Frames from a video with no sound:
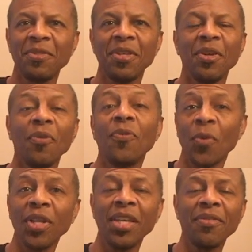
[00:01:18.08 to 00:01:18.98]
you know, for
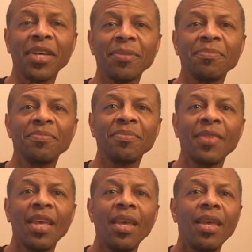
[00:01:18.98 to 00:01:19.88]
a living.
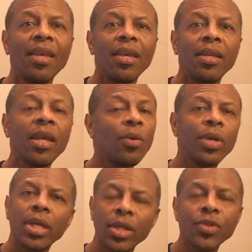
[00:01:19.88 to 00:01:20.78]
Now,
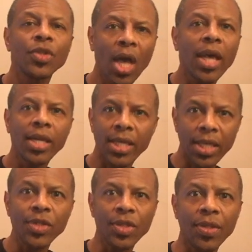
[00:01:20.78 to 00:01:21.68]
it's not an
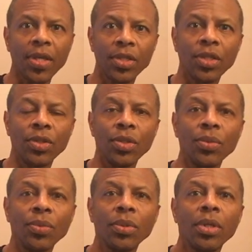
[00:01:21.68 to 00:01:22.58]
easy thing to
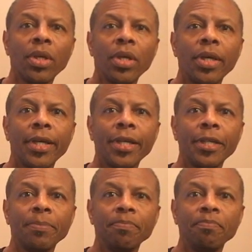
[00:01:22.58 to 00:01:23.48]

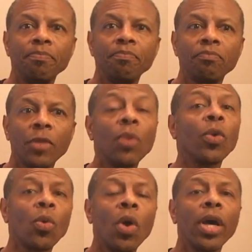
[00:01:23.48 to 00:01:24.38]
do. It
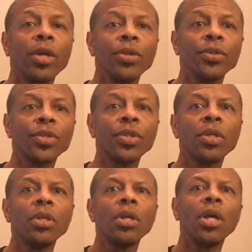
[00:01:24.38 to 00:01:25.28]
requires
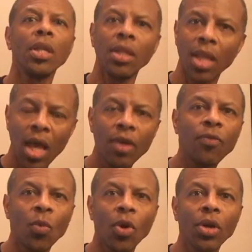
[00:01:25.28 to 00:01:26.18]
a lot
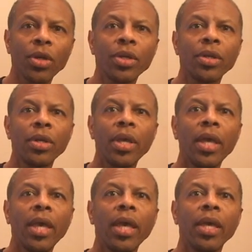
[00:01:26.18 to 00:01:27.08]
of work
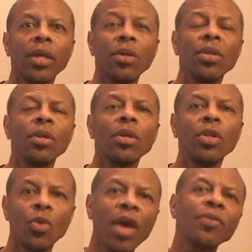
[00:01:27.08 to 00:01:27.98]
and
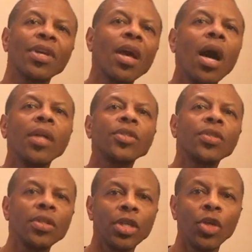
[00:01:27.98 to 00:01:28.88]
you have to
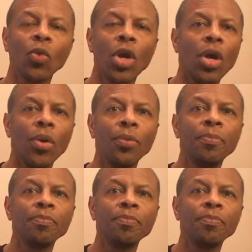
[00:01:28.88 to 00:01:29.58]
constantly grow.